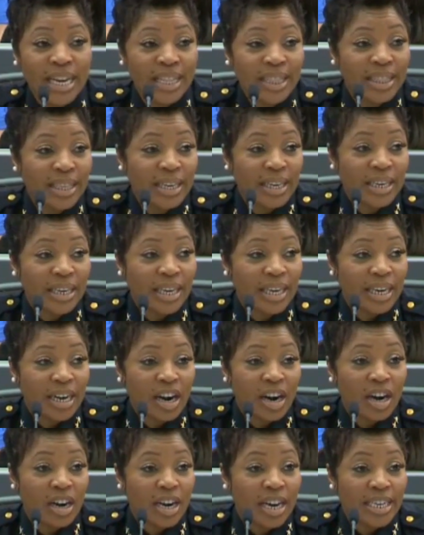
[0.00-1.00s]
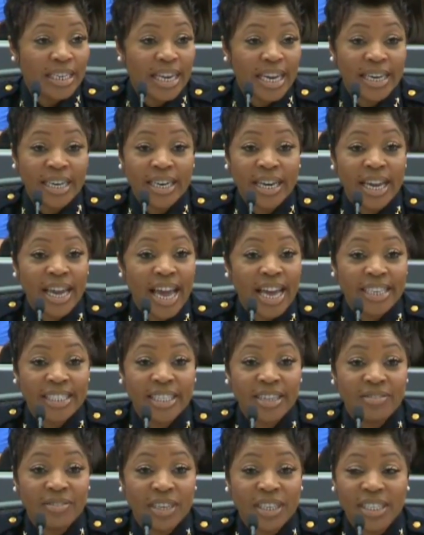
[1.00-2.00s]
nothing in our day-to-day -day
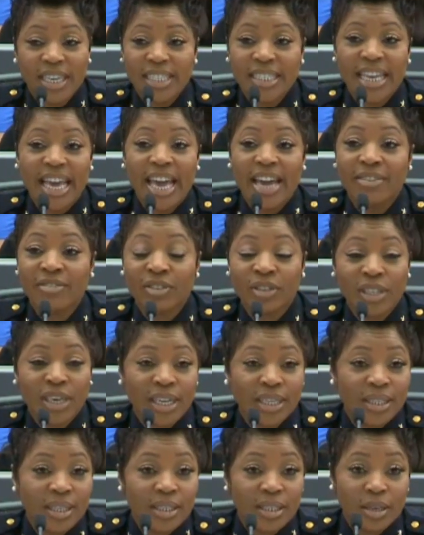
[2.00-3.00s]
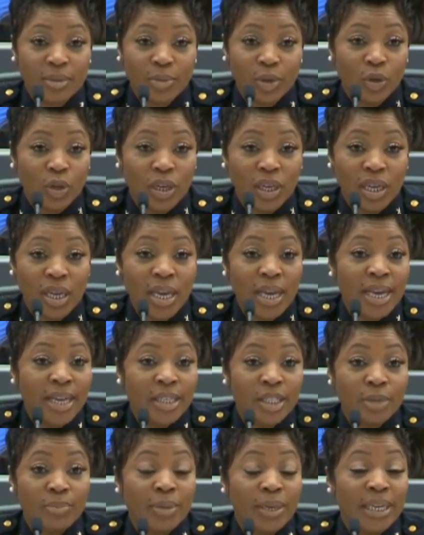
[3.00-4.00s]
activities has ever led this community
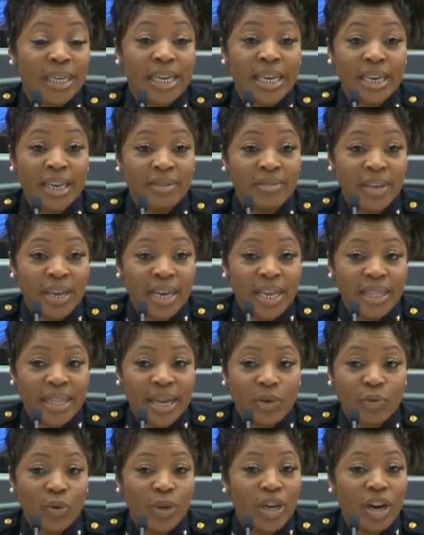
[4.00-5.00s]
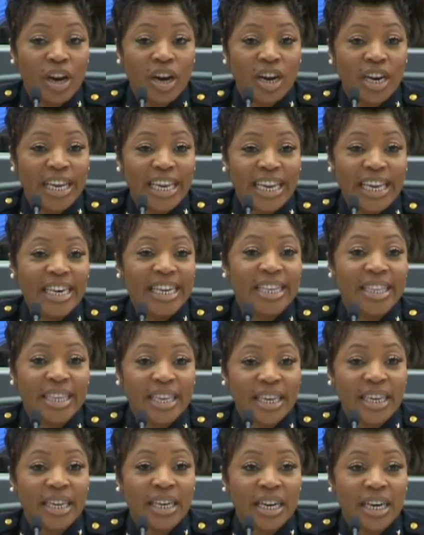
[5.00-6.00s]
to believe that we are
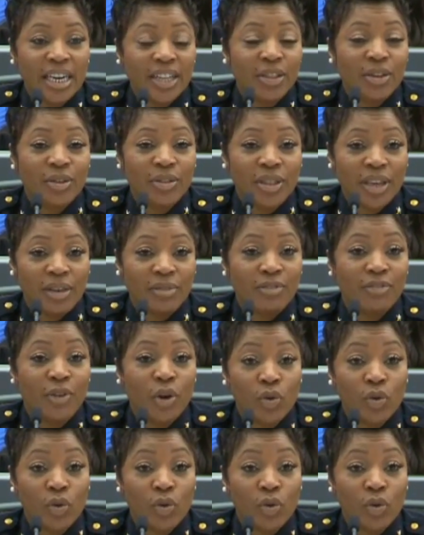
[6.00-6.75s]
anything other than